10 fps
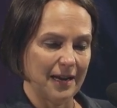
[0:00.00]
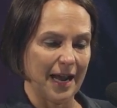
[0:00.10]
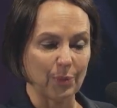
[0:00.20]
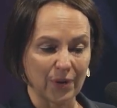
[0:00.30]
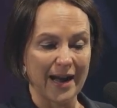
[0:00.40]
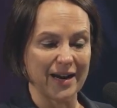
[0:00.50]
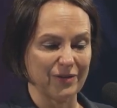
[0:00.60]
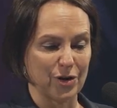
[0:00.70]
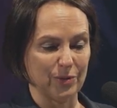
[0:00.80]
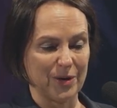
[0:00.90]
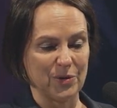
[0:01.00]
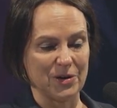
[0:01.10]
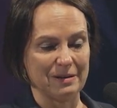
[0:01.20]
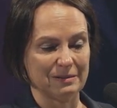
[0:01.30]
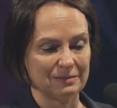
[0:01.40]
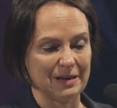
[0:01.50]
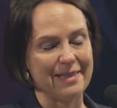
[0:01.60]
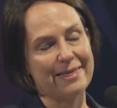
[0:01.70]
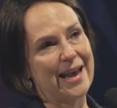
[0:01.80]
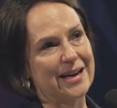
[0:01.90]
how proud of her we were,
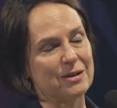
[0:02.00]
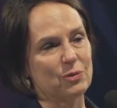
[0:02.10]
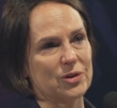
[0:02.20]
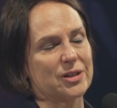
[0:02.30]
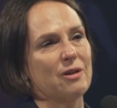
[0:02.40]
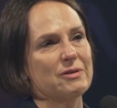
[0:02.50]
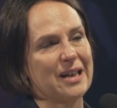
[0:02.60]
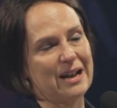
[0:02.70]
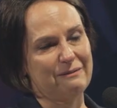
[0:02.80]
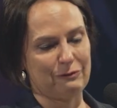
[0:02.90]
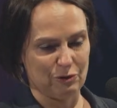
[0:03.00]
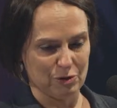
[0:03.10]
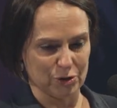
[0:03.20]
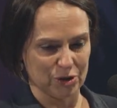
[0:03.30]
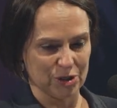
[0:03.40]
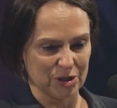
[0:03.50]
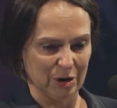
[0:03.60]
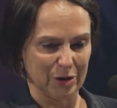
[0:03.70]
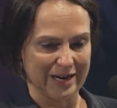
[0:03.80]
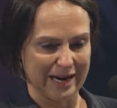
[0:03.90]
and that it was okay for her to
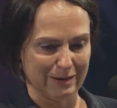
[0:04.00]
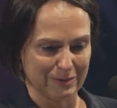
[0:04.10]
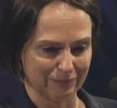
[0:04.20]
go now.